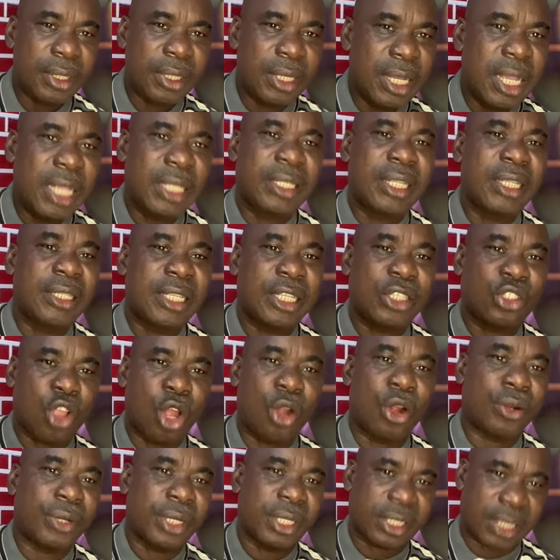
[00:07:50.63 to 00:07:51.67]
it is the
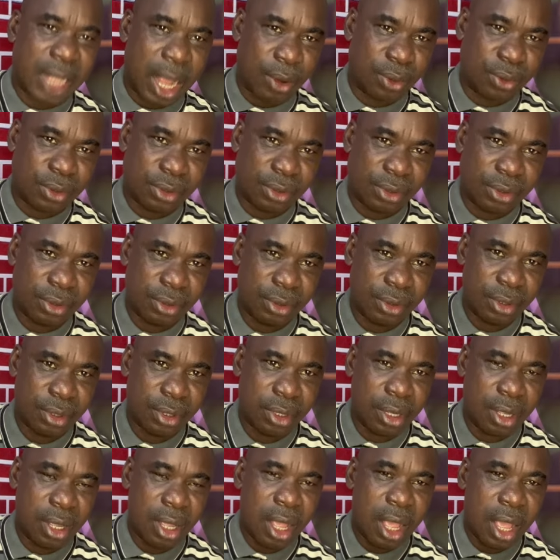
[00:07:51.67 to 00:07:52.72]
turn of the South.
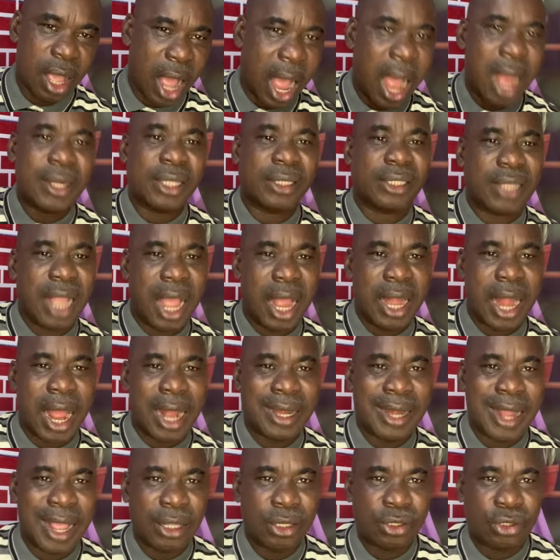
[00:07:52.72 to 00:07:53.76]
I understand
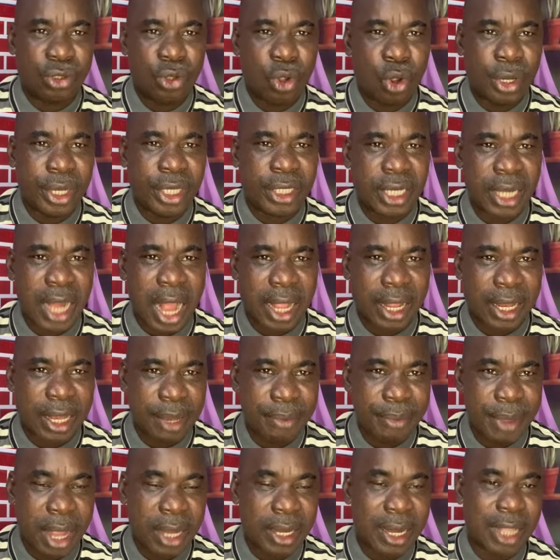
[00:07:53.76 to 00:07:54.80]
that there is no written
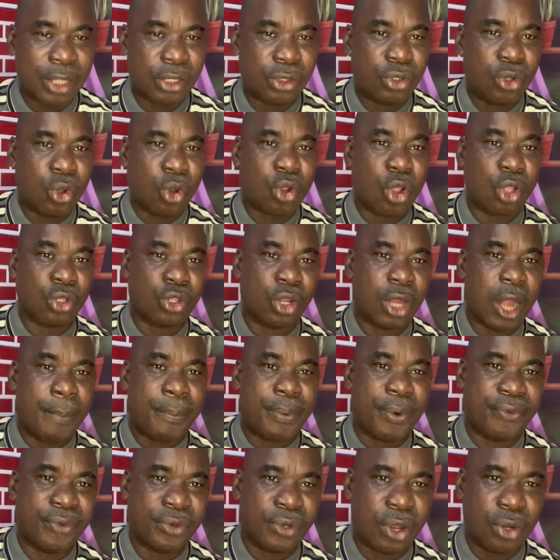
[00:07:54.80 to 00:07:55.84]
agreement, there is no constitutional
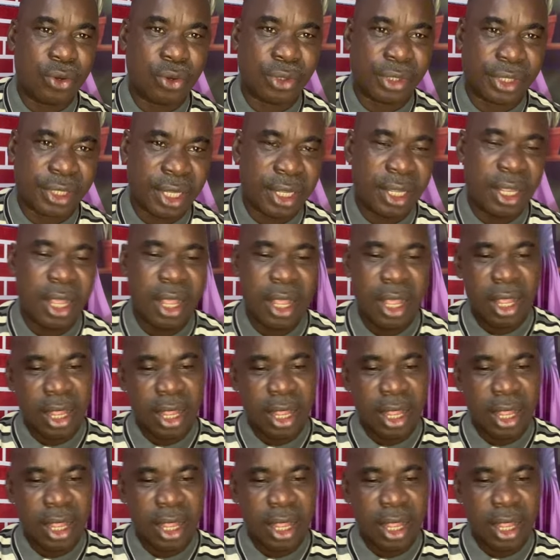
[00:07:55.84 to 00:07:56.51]
provision to say